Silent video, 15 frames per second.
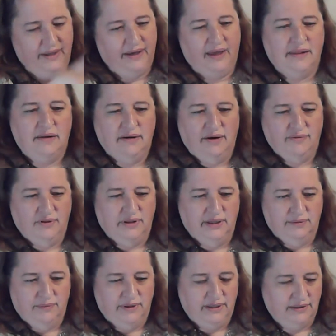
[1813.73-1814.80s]
And then you have the
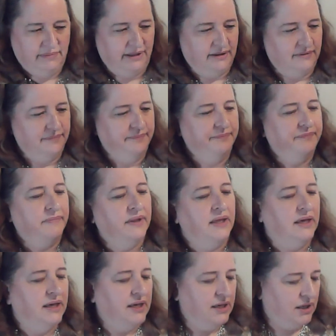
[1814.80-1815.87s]
little one in the middle.
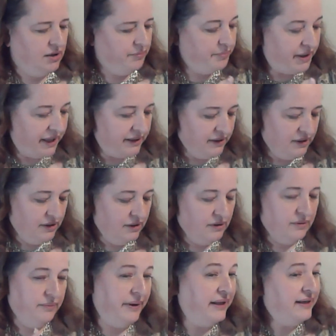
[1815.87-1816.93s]
But
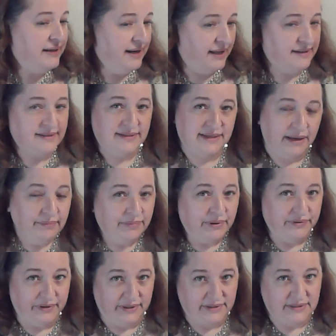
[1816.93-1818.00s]
we did not
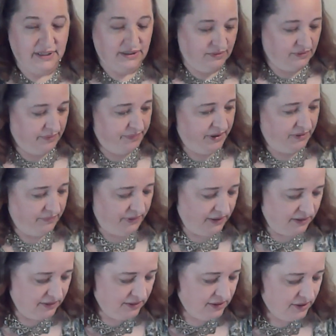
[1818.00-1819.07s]
assemble this into a
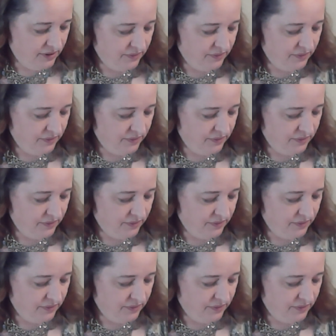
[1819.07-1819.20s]
pinwheel.